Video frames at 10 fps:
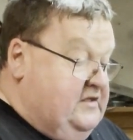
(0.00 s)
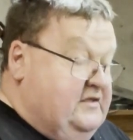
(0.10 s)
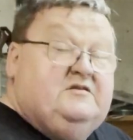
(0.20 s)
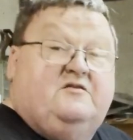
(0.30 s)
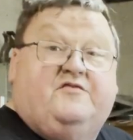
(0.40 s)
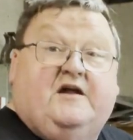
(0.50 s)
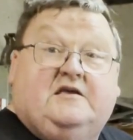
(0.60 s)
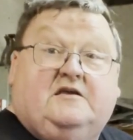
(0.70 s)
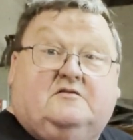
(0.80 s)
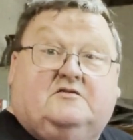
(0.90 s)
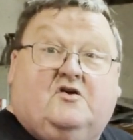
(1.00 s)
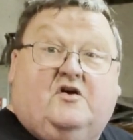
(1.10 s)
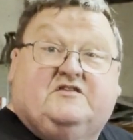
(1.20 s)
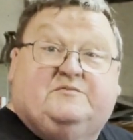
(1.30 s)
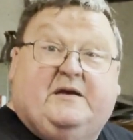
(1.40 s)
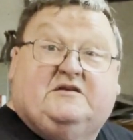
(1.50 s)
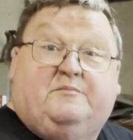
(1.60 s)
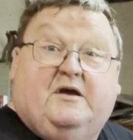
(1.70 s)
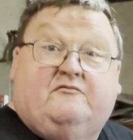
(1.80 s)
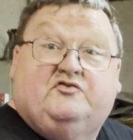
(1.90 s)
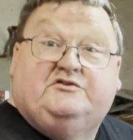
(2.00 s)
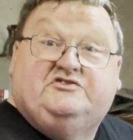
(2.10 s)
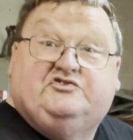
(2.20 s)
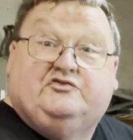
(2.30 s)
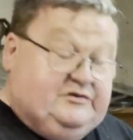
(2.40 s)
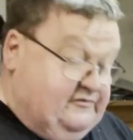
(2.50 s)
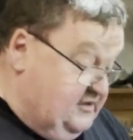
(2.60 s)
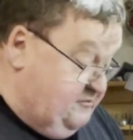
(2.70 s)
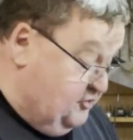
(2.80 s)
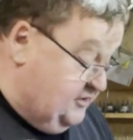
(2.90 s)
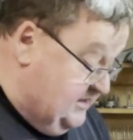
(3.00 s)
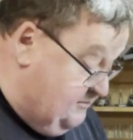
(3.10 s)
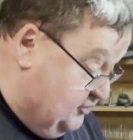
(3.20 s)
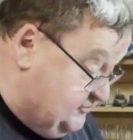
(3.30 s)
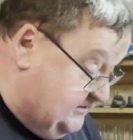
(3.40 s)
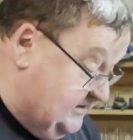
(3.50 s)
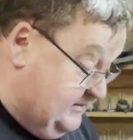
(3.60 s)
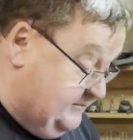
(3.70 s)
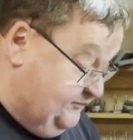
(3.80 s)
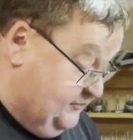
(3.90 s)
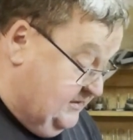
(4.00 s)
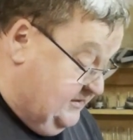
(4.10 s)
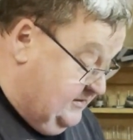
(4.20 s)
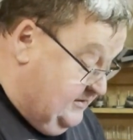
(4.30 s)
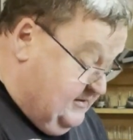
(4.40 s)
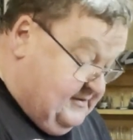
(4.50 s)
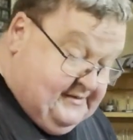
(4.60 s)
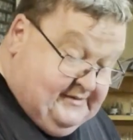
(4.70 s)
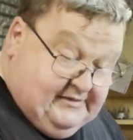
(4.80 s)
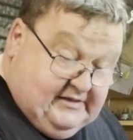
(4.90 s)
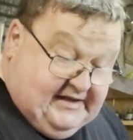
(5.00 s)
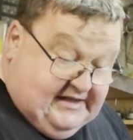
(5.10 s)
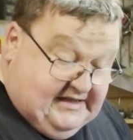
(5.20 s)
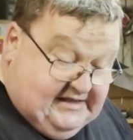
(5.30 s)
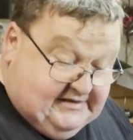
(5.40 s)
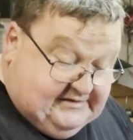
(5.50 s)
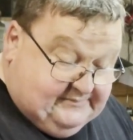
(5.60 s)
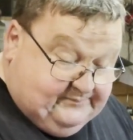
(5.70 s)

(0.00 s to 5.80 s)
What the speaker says: Isn't it funny that I expect to be able to intuitively put a gearbox together like an idiot?